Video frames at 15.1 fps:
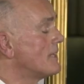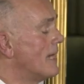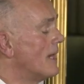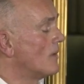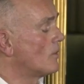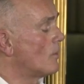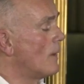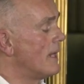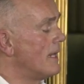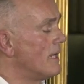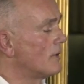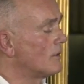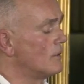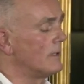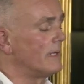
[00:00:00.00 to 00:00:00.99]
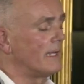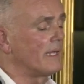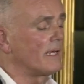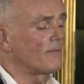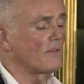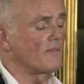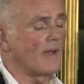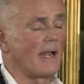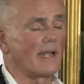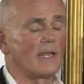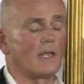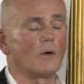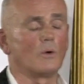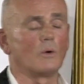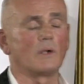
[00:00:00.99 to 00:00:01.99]
house where he grew lily of the
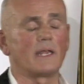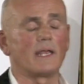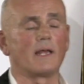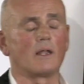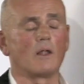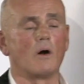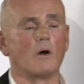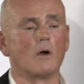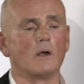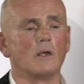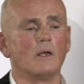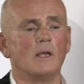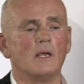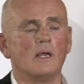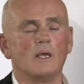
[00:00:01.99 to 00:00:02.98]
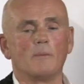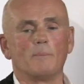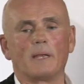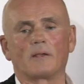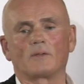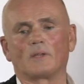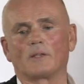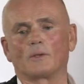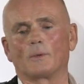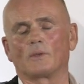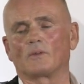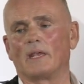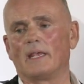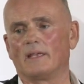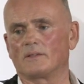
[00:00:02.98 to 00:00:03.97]
valley all year long, because it was
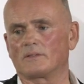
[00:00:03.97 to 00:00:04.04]
his